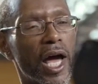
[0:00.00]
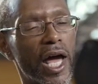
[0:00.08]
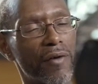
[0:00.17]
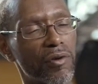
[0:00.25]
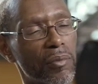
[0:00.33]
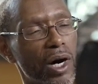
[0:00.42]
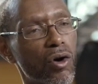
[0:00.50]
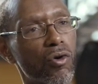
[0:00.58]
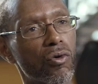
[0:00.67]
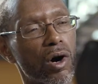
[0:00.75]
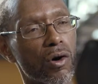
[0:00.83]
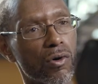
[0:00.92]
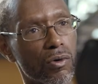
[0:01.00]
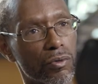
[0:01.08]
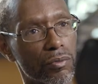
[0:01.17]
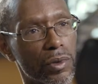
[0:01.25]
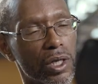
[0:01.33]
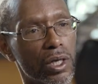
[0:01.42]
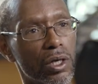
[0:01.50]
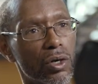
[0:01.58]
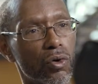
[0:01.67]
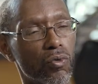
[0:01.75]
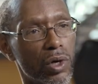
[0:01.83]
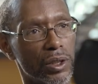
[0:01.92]
Having my own home
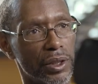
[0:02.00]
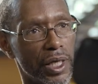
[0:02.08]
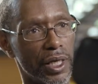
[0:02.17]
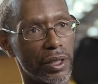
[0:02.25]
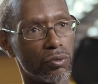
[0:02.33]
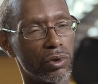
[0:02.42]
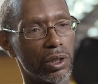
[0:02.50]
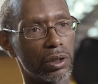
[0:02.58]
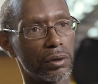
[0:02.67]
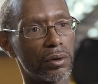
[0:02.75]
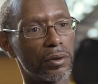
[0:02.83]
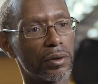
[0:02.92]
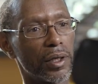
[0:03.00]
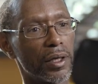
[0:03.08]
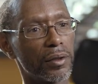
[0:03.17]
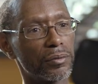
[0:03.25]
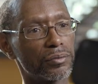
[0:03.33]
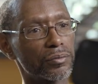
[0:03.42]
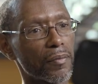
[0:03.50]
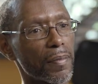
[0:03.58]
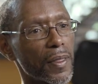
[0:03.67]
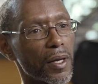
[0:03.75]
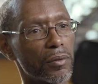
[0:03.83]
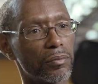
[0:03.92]
one day will
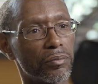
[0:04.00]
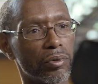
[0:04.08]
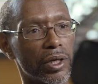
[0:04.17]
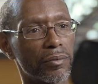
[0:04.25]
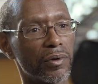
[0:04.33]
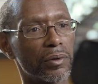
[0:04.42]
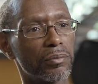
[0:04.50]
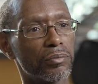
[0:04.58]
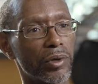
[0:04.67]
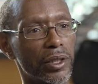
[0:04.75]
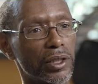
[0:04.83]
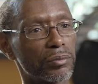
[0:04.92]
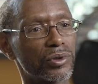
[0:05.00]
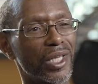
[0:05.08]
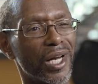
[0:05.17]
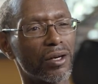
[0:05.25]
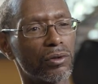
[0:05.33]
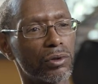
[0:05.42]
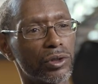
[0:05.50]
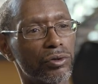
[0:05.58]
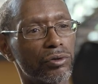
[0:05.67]
bring up childhood